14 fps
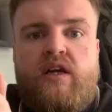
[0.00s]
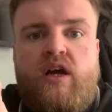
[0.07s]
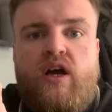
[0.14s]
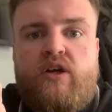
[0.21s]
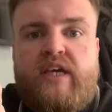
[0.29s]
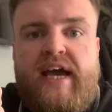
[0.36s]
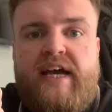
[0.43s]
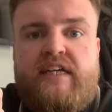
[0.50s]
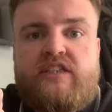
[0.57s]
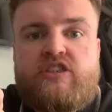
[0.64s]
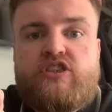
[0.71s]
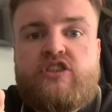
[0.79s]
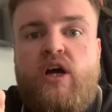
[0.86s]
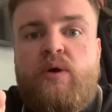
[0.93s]
Okay,
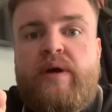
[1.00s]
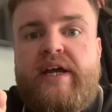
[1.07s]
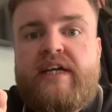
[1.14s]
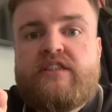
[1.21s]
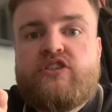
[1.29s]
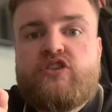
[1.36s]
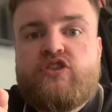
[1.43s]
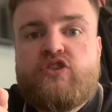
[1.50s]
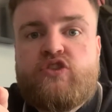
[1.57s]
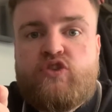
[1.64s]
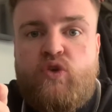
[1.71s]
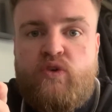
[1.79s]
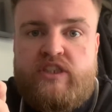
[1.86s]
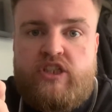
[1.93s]
so it's
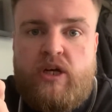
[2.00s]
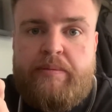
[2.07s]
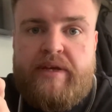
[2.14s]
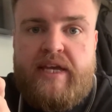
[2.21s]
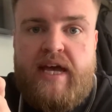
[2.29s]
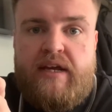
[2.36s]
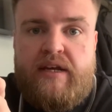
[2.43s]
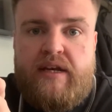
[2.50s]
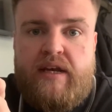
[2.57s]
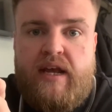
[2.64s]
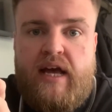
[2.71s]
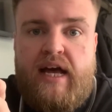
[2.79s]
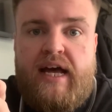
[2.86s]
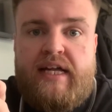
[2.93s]
story time again,
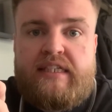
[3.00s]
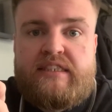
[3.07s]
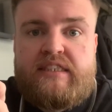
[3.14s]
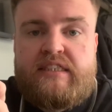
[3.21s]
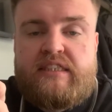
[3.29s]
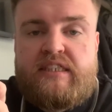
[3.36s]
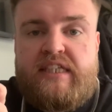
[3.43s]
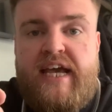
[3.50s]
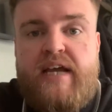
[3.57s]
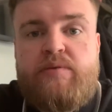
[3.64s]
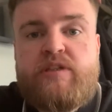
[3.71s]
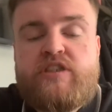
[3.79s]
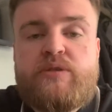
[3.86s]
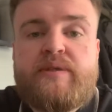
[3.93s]
and today
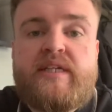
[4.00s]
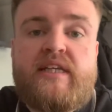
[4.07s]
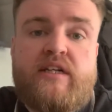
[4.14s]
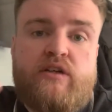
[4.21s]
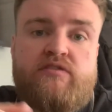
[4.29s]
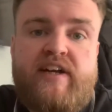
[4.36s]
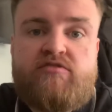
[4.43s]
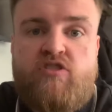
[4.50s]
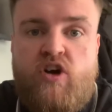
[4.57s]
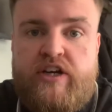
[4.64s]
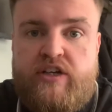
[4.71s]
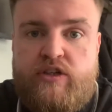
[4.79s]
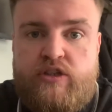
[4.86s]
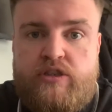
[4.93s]
we're doing Little Red
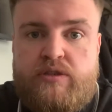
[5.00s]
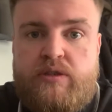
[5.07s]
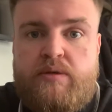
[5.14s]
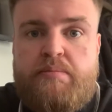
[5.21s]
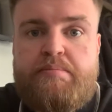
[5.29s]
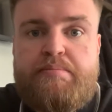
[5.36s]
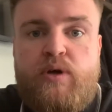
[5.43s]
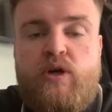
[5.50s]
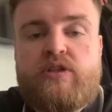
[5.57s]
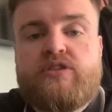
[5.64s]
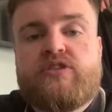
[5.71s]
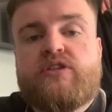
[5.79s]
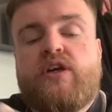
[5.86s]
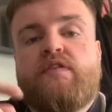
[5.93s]
Riding Hood.
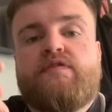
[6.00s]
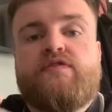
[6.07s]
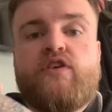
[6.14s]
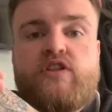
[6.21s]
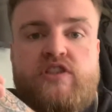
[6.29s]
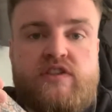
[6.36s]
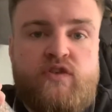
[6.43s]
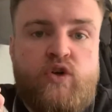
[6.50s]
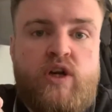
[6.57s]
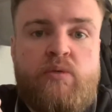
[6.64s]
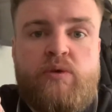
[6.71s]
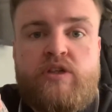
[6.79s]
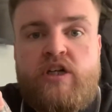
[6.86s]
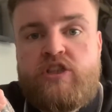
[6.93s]
But first of all, I
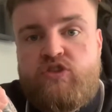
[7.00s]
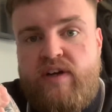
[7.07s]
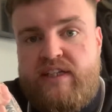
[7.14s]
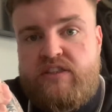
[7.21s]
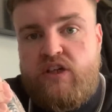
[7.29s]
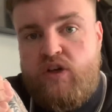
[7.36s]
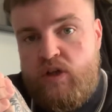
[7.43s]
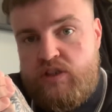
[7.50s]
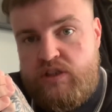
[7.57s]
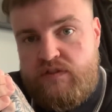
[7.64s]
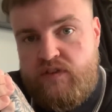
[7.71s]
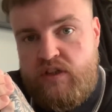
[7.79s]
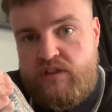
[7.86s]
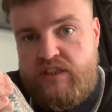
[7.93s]
want to address a
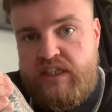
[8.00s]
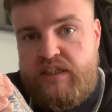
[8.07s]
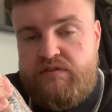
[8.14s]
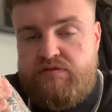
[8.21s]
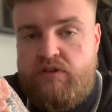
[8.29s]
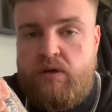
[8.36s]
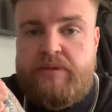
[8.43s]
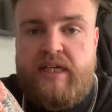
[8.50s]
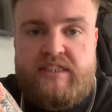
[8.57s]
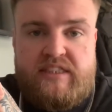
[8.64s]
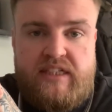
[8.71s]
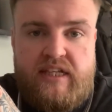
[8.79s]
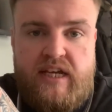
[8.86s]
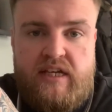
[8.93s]
controversy from
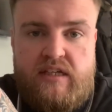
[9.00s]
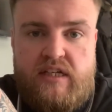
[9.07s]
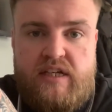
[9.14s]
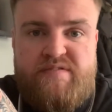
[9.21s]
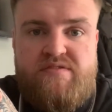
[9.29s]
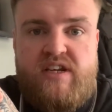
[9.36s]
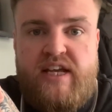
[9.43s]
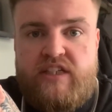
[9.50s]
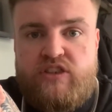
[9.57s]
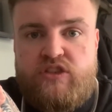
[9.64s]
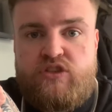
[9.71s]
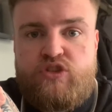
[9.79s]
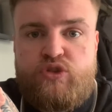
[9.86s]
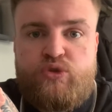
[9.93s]
yesterday in
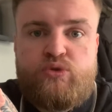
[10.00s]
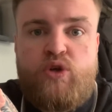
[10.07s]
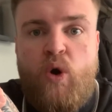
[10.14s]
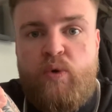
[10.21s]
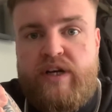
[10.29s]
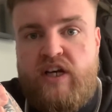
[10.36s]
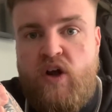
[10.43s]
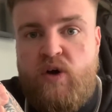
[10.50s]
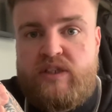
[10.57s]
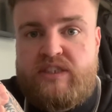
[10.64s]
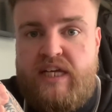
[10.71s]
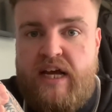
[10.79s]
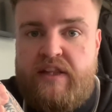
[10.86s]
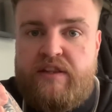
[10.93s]
relation to Goldilocks
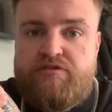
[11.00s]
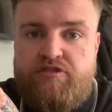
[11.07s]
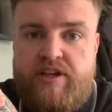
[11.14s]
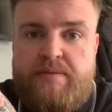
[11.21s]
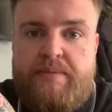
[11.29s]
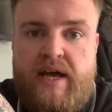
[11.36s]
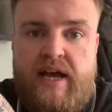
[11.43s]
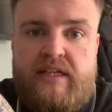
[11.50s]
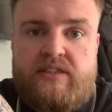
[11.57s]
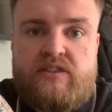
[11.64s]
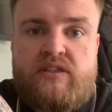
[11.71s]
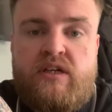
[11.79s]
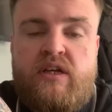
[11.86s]
and the Three Bears.